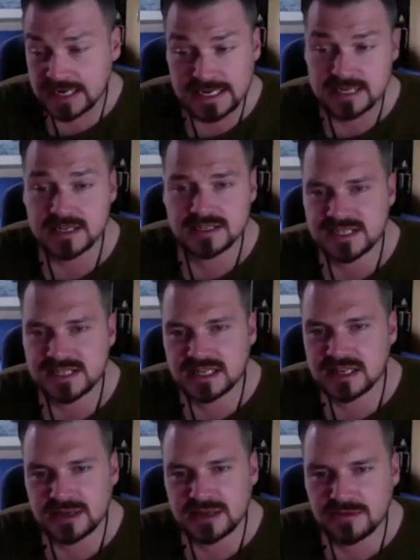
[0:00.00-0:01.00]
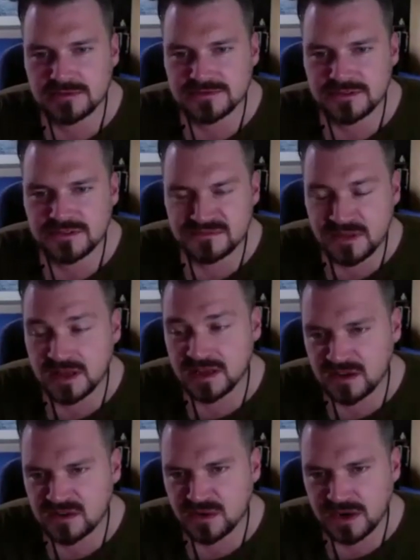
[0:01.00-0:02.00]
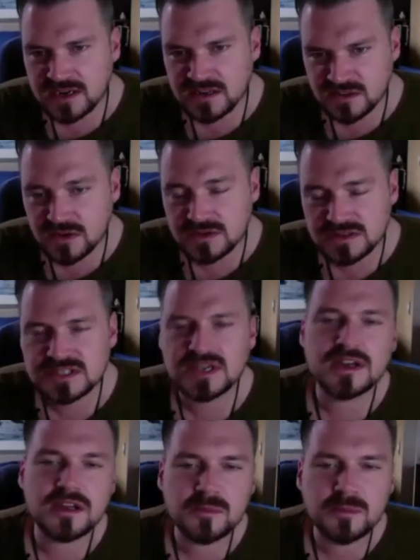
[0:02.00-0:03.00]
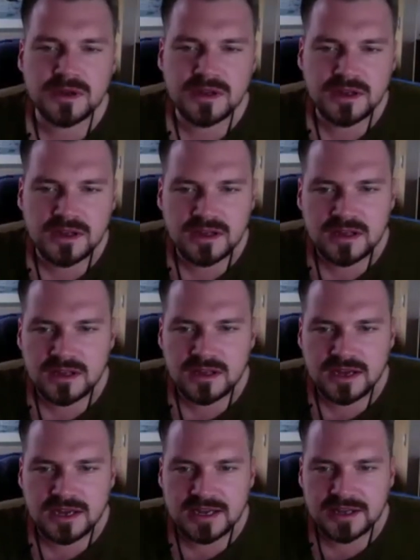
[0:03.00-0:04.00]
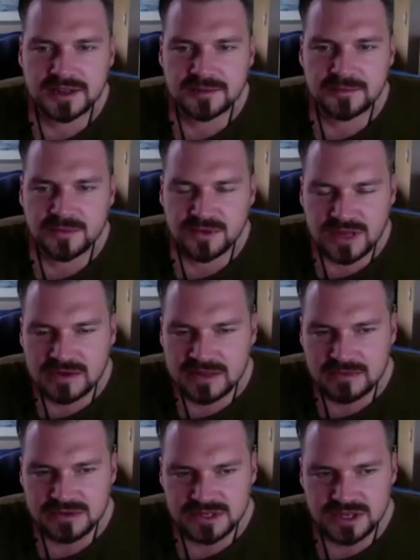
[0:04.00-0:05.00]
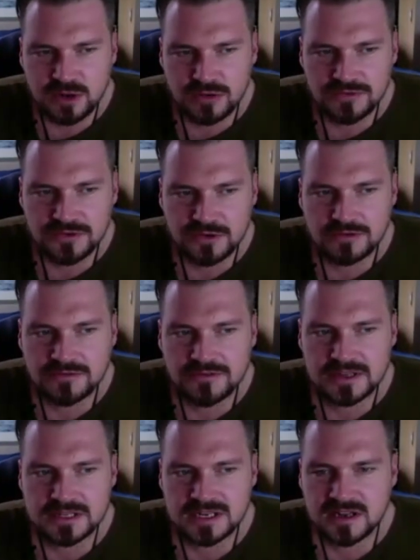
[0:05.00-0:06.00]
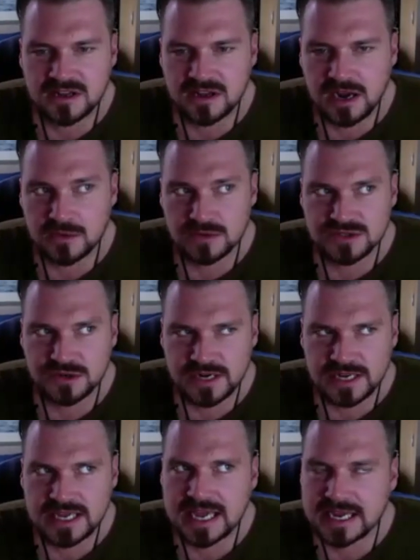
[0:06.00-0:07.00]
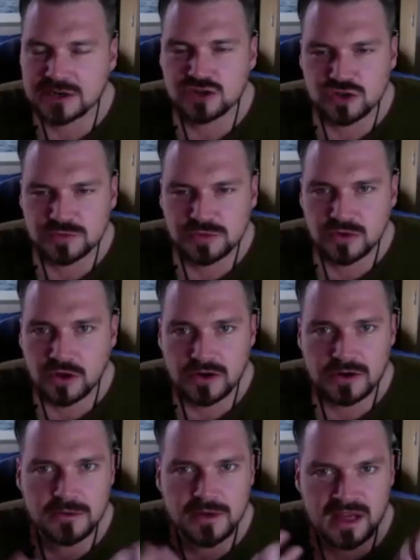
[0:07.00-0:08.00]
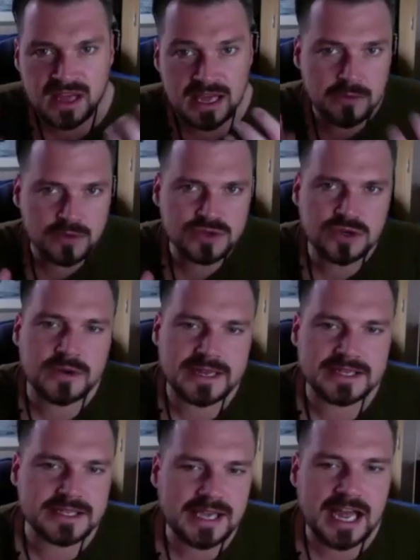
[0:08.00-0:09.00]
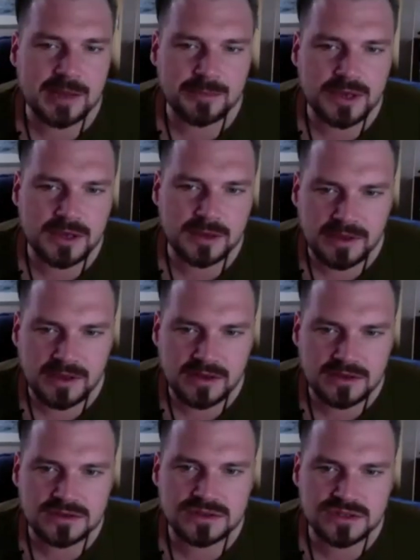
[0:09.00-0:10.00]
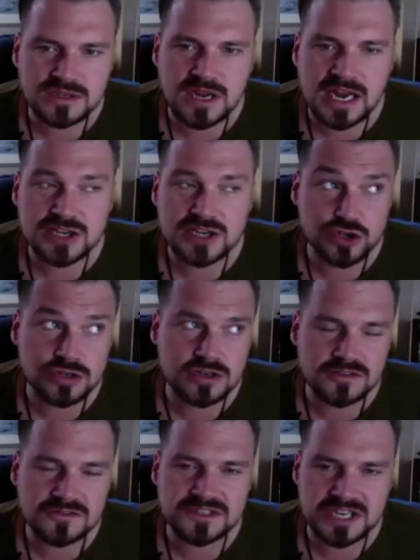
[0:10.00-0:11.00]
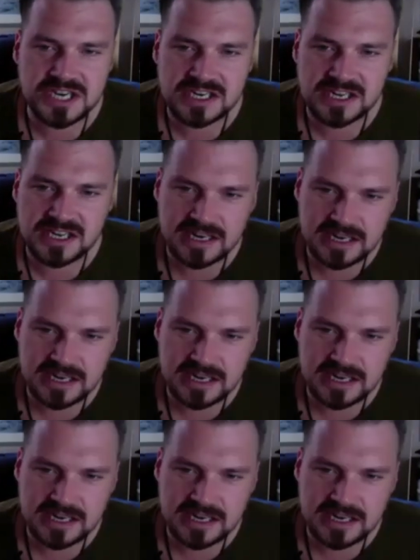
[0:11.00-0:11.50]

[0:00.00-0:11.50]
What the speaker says: I didn't tell anyone for like quite a long time. But that was the overall feeling, that I was going to get in trouble, or it was going to get me because I shouldn't have seen it.